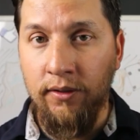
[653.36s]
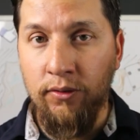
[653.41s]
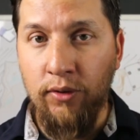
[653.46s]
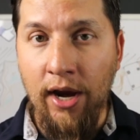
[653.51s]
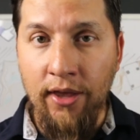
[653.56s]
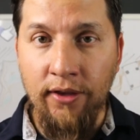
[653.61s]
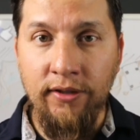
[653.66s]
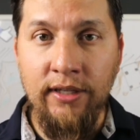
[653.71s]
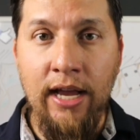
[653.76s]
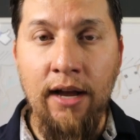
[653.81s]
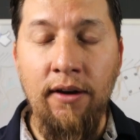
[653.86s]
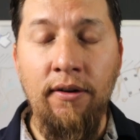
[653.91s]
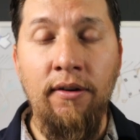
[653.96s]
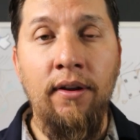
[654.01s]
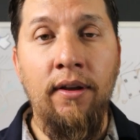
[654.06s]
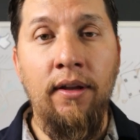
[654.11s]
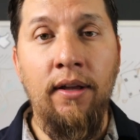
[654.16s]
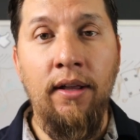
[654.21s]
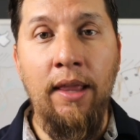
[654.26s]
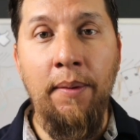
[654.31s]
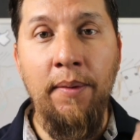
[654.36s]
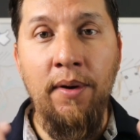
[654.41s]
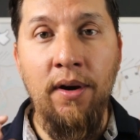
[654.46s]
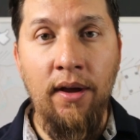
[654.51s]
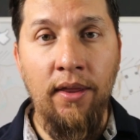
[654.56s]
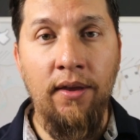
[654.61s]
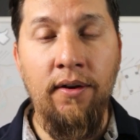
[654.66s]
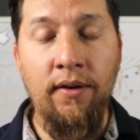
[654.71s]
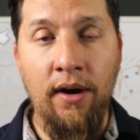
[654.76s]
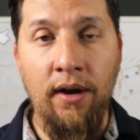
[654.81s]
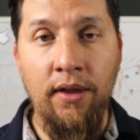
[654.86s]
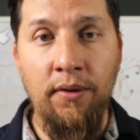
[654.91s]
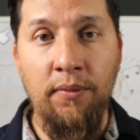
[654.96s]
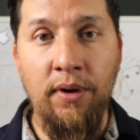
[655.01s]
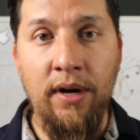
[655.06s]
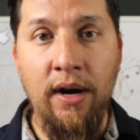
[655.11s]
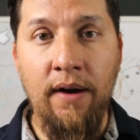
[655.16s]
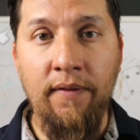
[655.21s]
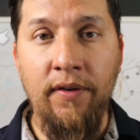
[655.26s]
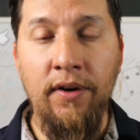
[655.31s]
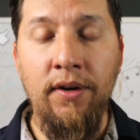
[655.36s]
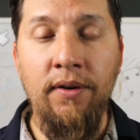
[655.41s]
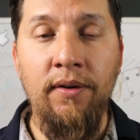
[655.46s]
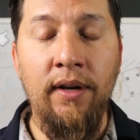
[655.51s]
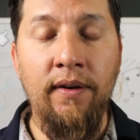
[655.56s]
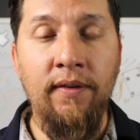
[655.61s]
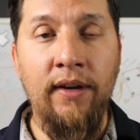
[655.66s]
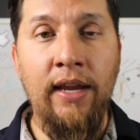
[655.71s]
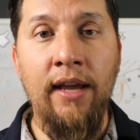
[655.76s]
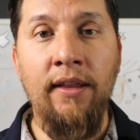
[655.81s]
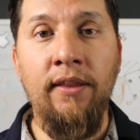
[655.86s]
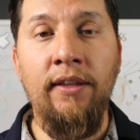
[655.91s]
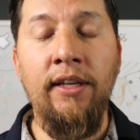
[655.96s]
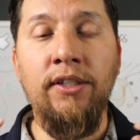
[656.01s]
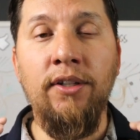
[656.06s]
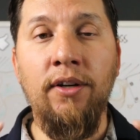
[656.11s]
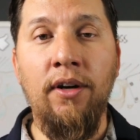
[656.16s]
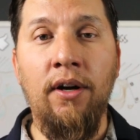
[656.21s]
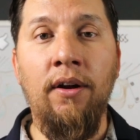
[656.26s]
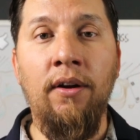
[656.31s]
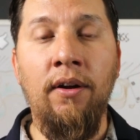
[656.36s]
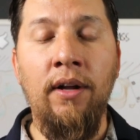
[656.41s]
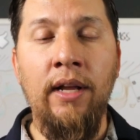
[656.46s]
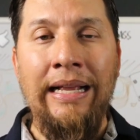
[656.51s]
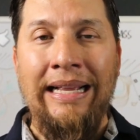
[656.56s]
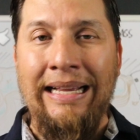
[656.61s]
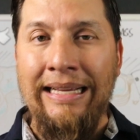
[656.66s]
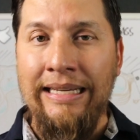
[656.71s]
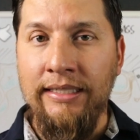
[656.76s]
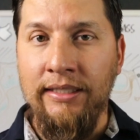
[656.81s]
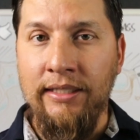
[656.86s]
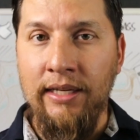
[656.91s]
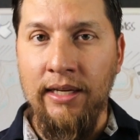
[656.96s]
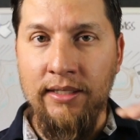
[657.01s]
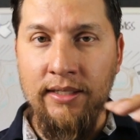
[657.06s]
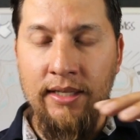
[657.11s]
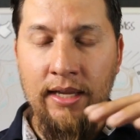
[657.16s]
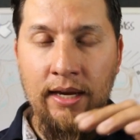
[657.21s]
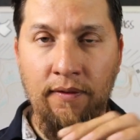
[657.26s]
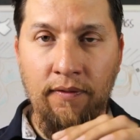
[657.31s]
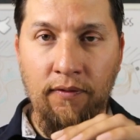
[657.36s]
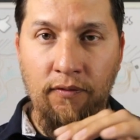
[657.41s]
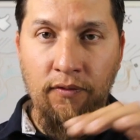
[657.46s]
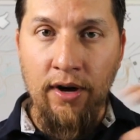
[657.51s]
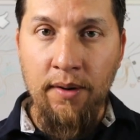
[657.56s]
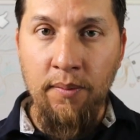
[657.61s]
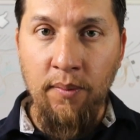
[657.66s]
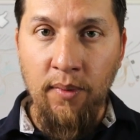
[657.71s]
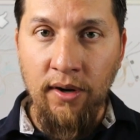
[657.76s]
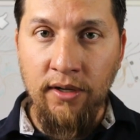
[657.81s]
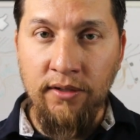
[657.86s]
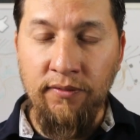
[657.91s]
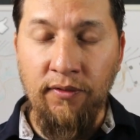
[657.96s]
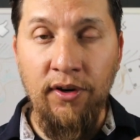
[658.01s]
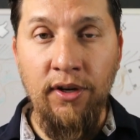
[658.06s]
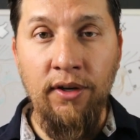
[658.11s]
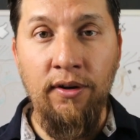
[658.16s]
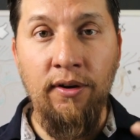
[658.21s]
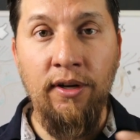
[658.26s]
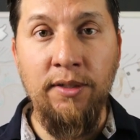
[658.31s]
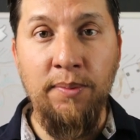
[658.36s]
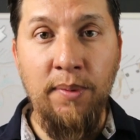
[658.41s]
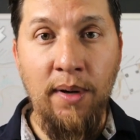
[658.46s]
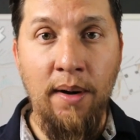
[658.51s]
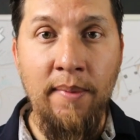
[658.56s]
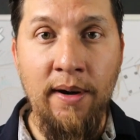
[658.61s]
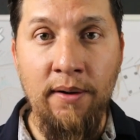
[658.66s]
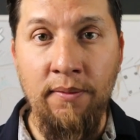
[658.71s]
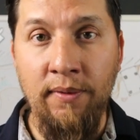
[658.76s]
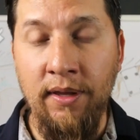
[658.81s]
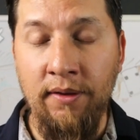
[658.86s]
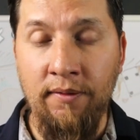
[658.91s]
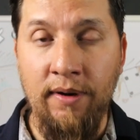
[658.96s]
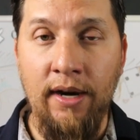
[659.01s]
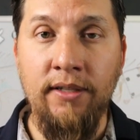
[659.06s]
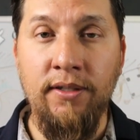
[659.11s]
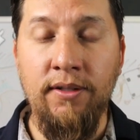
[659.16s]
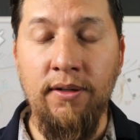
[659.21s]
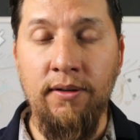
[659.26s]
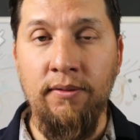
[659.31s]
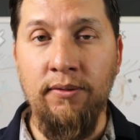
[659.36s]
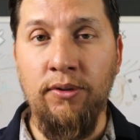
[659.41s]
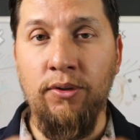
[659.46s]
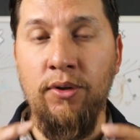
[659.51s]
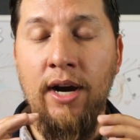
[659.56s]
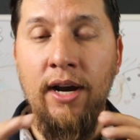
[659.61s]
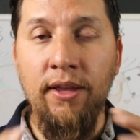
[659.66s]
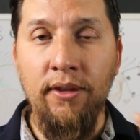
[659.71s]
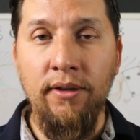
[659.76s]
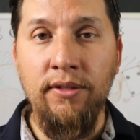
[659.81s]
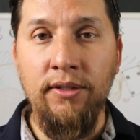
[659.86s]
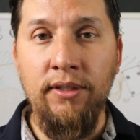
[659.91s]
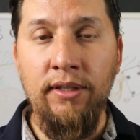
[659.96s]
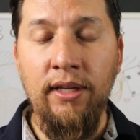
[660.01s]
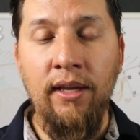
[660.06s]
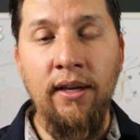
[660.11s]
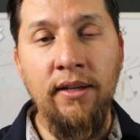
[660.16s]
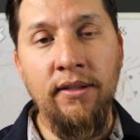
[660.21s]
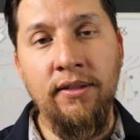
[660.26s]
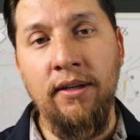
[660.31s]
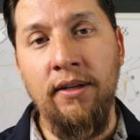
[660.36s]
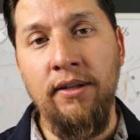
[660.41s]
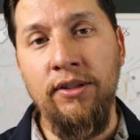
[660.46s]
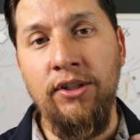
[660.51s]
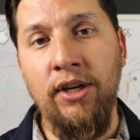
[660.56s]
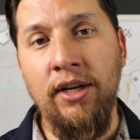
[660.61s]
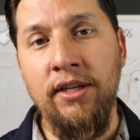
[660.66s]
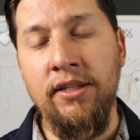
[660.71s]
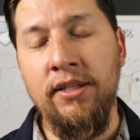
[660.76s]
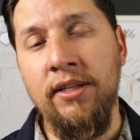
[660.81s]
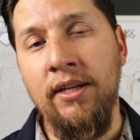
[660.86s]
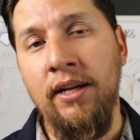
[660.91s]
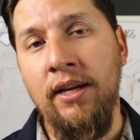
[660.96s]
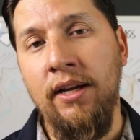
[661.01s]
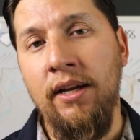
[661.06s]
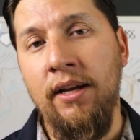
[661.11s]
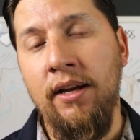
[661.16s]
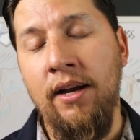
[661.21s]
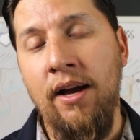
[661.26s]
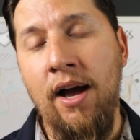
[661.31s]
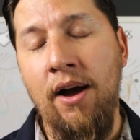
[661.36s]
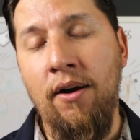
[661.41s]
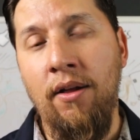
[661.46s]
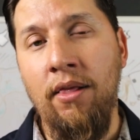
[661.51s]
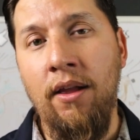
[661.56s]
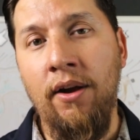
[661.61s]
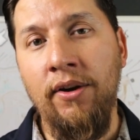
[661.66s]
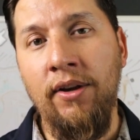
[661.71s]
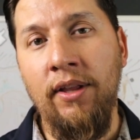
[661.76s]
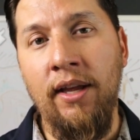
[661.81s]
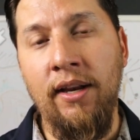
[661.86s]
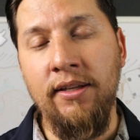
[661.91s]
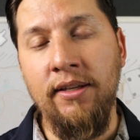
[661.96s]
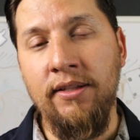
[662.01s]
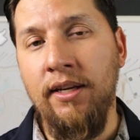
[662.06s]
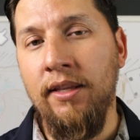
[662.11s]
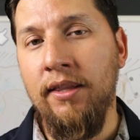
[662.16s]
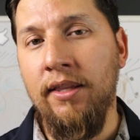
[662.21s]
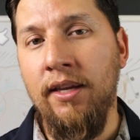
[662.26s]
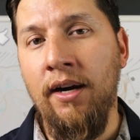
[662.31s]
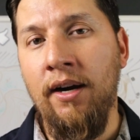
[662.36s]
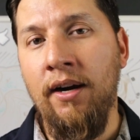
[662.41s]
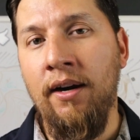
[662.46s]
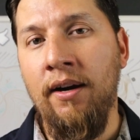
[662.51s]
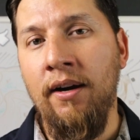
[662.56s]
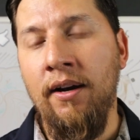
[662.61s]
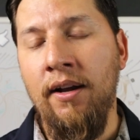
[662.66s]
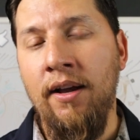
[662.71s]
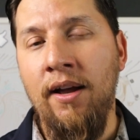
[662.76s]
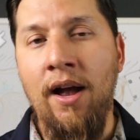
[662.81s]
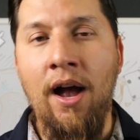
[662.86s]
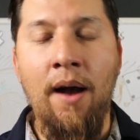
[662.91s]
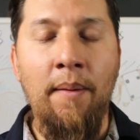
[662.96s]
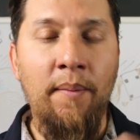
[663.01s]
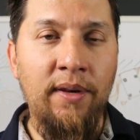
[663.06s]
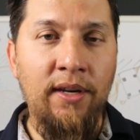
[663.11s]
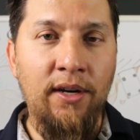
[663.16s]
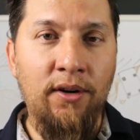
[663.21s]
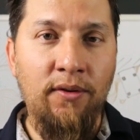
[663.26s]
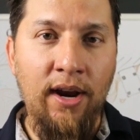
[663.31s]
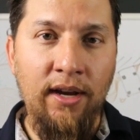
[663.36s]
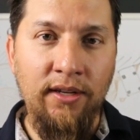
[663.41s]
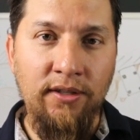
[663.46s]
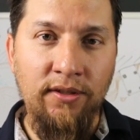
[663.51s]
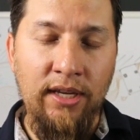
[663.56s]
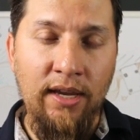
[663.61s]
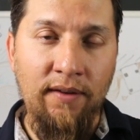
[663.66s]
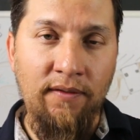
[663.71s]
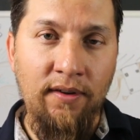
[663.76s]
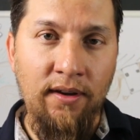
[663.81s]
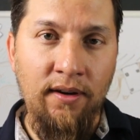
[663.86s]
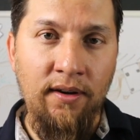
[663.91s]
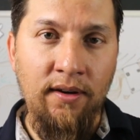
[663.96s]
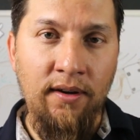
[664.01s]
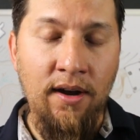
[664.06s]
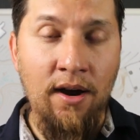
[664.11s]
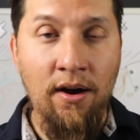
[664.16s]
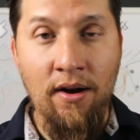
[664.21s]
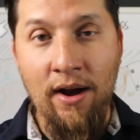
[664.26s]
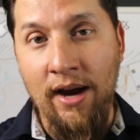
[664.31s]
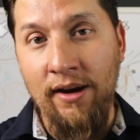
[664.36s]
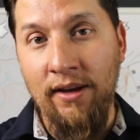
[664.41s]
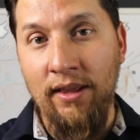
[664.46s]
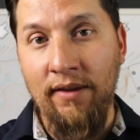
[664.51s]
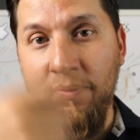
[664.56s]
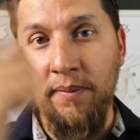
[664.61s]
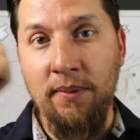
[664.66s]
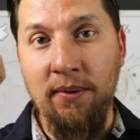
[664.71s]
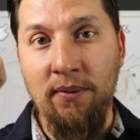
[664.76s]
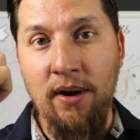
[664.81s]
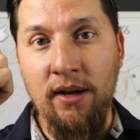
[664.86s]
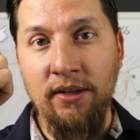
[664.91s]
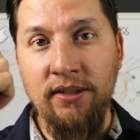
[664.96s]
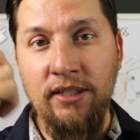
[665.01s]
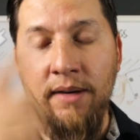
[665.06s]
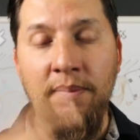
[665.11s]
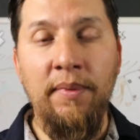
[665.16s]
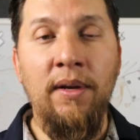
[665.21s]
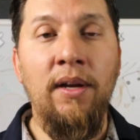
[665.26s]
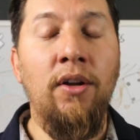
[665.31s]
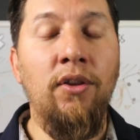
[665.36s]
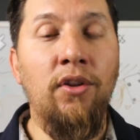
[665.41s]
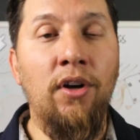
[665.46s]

Try those out. Let me know how they, how they work out for you. And again, these are all just like frameworks for you to experiment with, right? So try those things, adjust, how long you it sit there, how many cranks you give it, how high you lift up the rod tip.